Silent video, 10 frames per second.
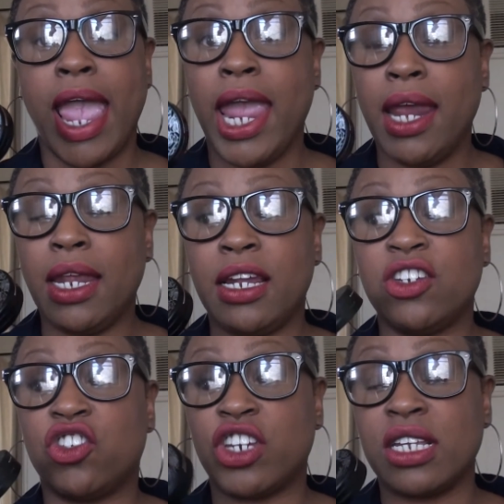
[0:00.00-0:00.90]
And it
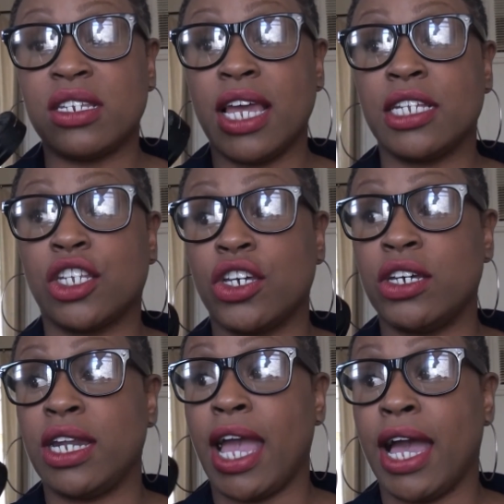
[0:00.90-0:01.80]
is just as
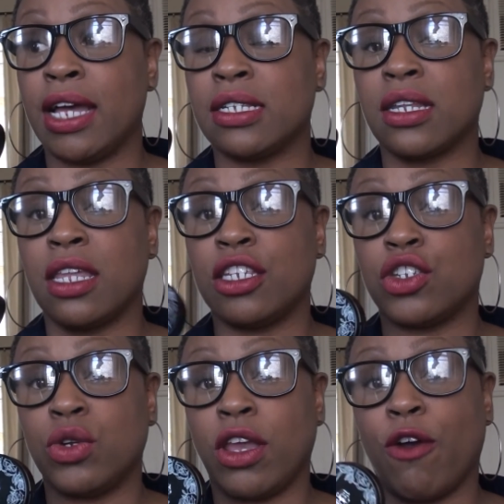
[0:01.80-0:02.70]
good as the
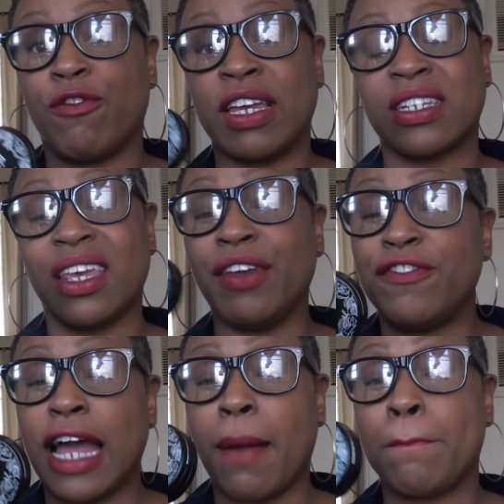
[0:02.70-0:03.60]
Studio Fix,
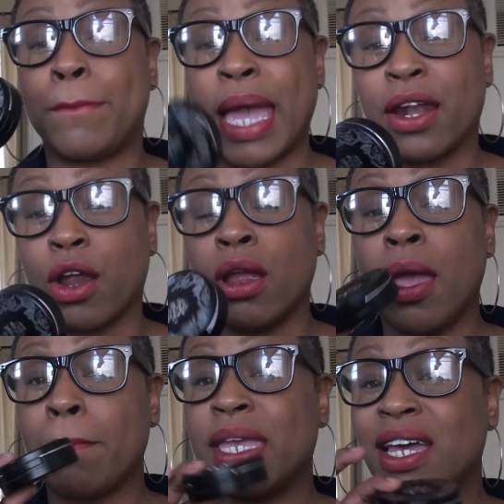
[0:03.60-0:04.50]
if not better,
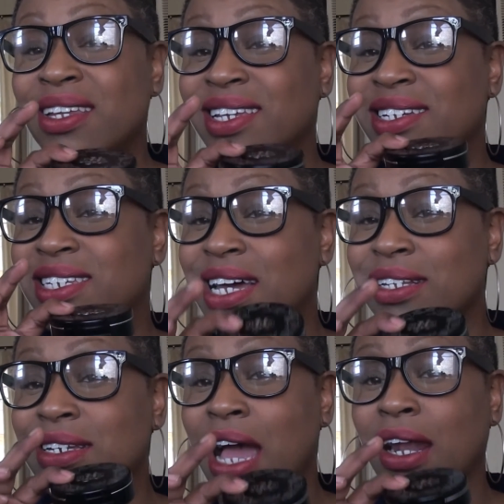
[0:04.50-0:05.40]
because it
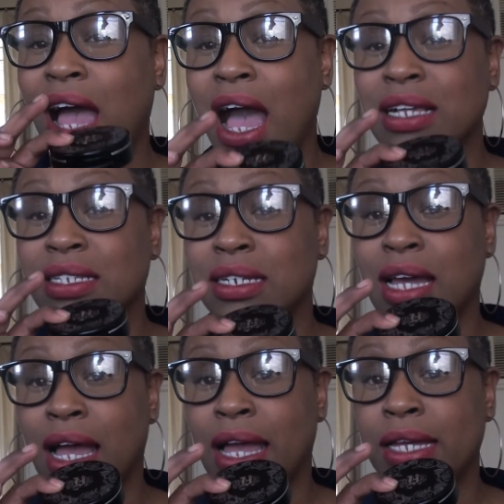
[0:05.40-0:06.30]
does not
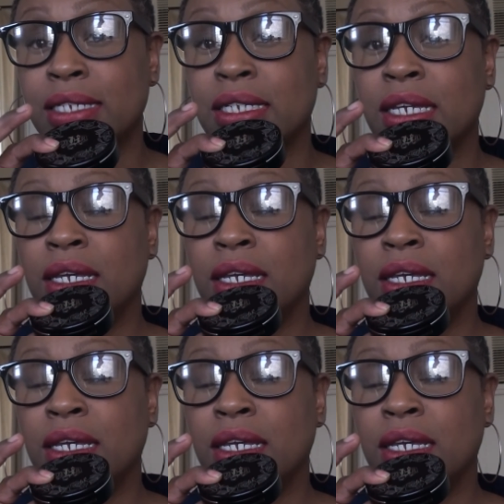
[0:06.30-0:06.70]
oxidize.